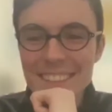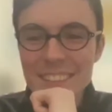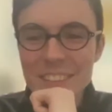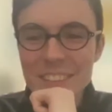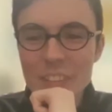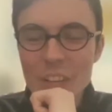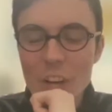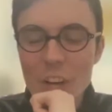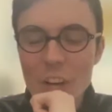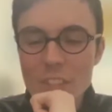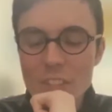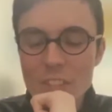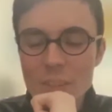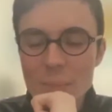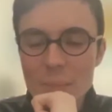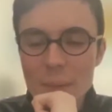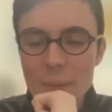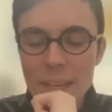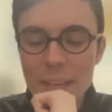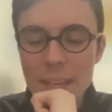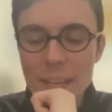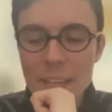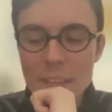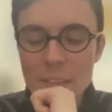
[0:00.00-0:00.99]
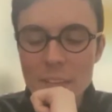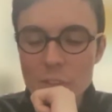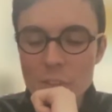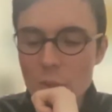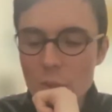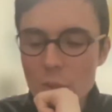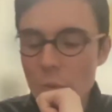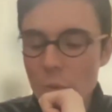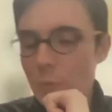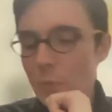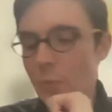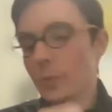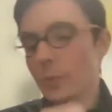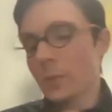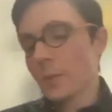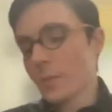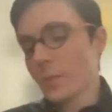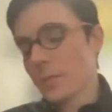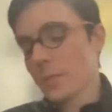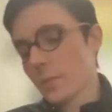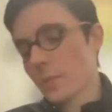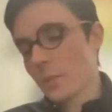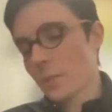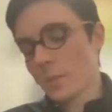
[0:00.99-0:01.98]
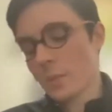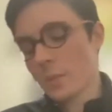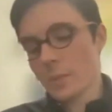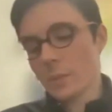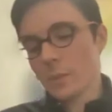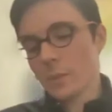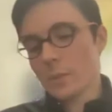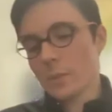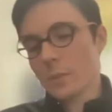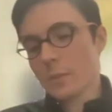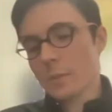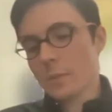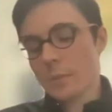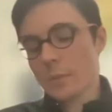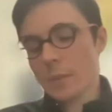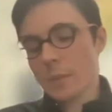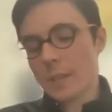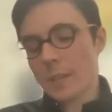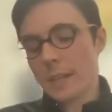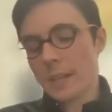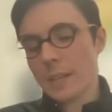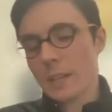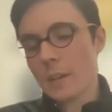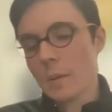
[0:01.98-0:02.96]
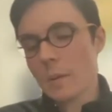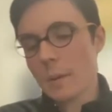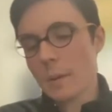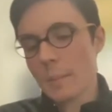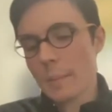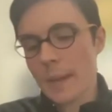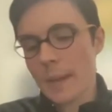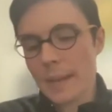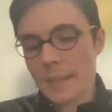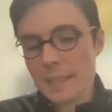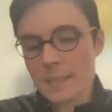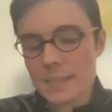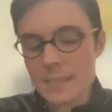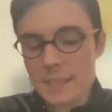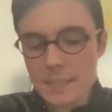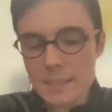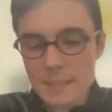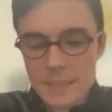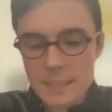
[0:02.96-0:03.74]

Awesome. And so kind of going back to